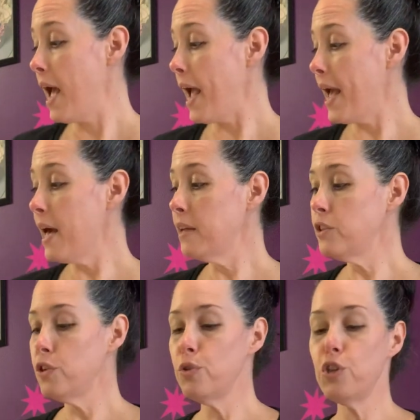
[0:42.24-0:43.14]

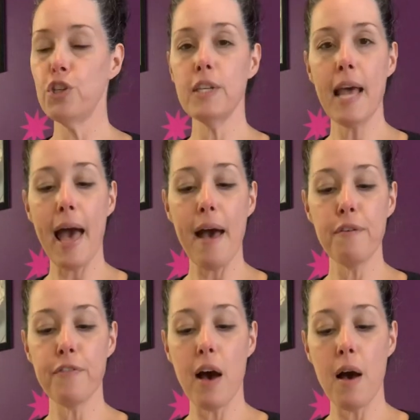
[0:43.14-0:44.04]
And you should
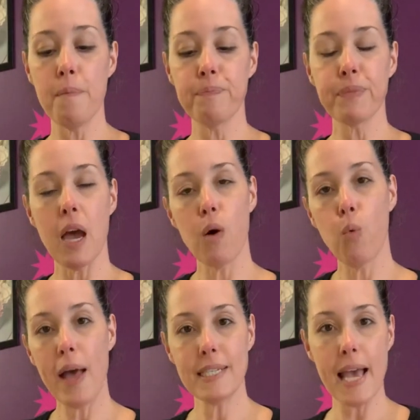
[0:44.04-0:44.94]
have a
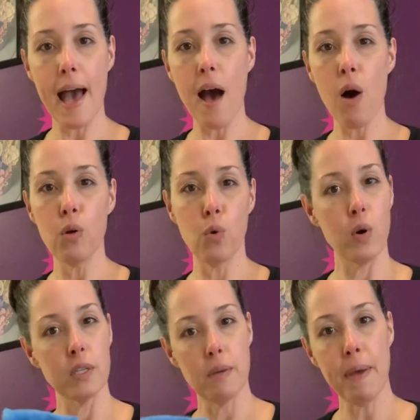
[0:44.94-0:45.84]
wet towel
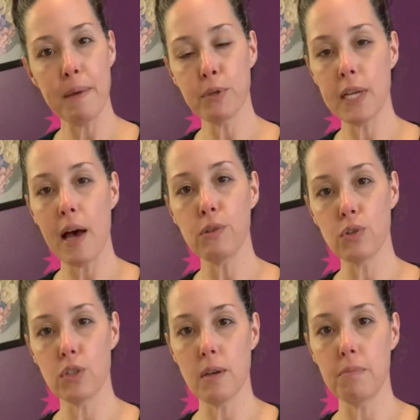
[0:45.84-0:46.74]
or some paper towels
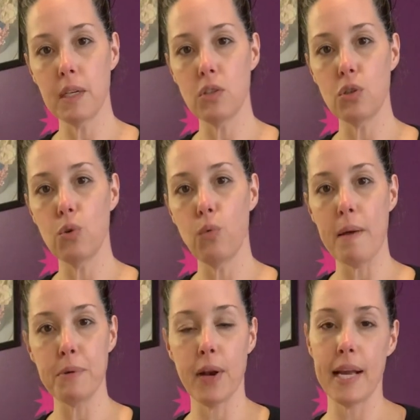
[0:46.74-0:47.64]
or something to
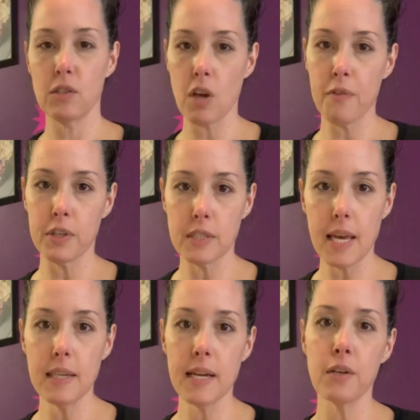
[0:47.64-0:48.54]
wipe your hands off, because
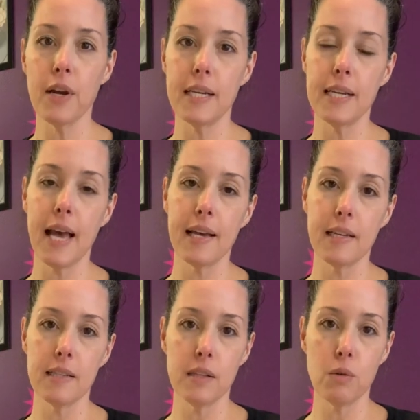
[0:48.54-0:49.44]
cake decorating can
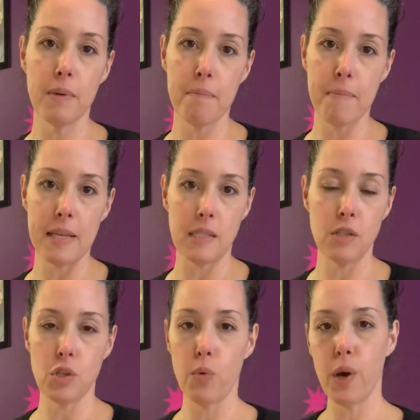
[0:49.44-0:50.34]
get a little bit messy.
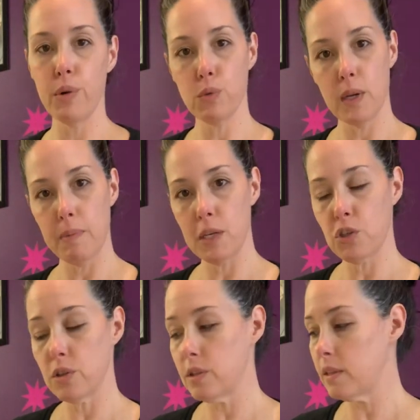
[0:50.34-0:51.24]
So we always want to make
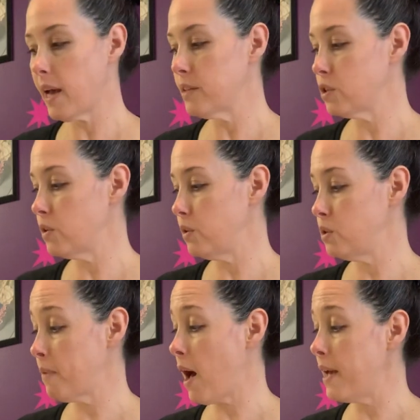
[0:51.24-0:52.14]
sure that that's close by.